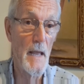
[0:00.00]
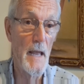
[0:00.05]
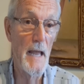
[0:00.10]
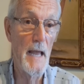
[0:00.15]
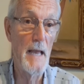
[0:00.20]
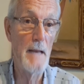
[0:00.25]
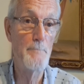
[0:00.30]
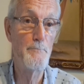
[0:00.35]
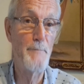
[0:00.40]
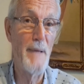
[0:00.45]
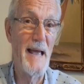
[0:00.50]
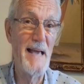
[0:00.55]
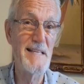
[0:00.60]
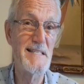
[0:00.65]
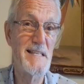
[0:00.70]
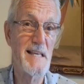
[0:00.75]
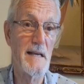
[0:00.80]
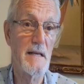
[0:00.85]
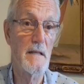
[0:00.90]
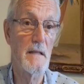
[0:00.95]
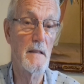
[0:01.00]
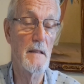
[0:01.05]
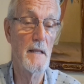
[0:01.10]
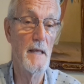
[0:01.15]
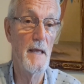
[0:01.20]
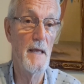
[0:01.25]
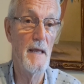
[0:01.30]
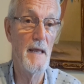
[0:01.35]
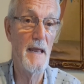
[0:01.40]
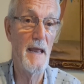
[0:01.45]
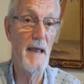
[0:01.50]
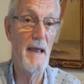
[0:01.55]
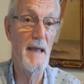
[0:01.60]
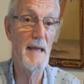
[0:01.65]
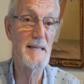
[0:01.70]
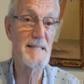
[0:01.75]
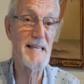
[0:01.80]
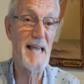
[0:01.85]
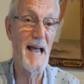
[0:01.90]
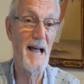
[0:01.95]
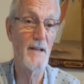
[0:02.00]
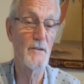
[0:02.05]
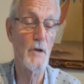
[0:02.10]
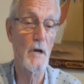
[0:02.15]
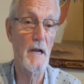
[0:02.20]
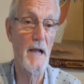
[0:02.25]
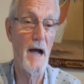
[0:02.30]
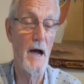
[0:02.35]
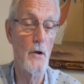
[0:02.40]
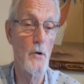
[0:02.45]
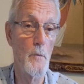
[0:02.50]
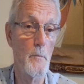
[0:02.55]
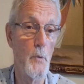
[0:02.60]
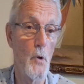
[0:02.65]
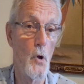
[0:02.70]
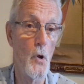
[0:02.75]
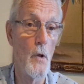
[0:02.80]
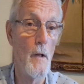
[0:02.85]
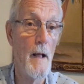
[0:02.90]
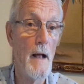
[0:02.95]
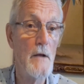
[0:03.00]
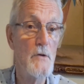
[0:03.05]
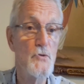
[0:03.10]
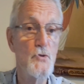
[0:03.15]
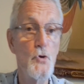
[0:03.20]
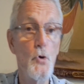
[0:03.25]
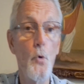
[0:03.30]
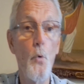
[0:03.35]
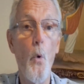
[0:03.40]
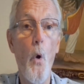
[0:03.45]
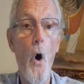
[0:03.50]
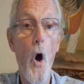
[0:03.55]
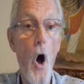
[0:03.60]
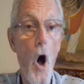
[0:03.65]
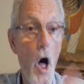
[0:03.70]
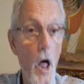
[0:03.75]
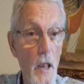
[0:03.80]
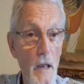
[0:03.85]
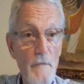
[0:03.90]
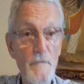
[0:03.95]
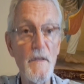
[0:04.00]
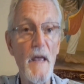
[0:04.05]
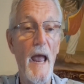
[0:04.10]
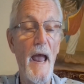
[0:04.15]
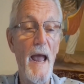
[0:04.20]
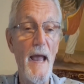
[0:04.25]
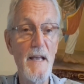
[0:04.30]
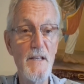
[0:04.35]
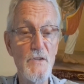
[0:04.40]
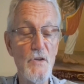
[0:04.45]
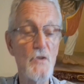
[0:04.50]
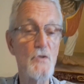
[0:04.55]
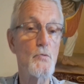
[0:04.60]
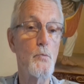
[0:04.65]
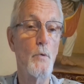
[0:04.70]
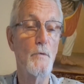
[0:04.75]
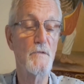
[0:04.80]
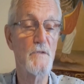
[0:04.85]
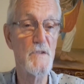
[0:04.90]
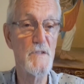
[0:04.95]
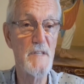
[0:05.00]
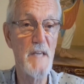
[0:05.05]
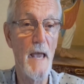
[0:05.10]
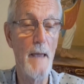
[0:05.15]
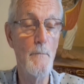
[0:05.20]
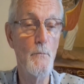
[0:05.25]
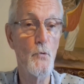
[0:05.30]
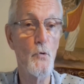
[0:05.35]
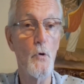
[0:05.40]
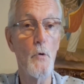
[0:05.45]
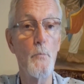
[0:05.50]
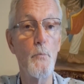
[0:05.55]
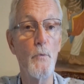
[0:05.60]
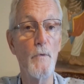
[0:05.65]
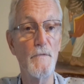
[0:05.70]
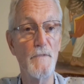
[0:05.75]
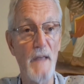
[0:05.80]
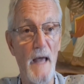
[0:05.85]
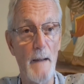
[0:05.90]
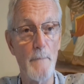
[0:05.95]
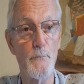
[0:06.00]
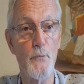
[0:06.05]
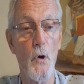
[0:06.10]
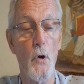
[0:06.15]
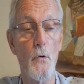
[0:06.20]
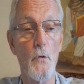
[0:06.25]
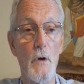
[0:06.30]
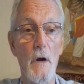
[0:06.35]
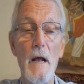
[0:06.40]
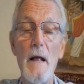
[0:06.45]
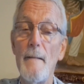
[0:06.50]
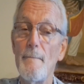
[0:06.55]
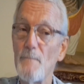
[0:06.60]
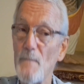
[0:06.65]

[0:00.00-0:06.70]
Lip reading: it basically is held accountable to all of the agents with the same group with that broker.